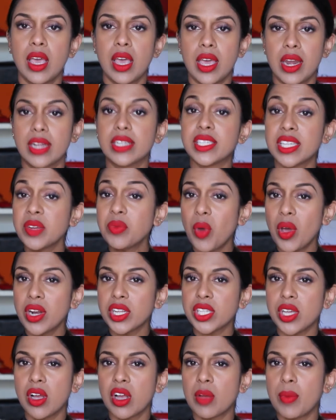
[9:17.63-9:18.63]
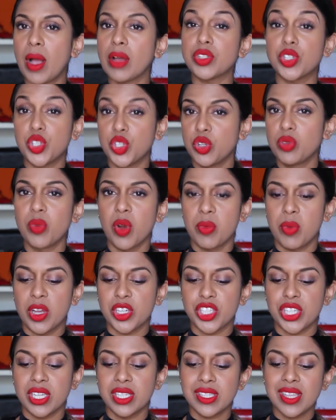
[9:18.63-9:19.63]
And I did want to talk about 2 more
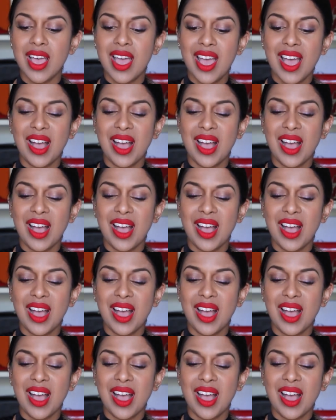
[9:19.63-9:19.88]
brushes.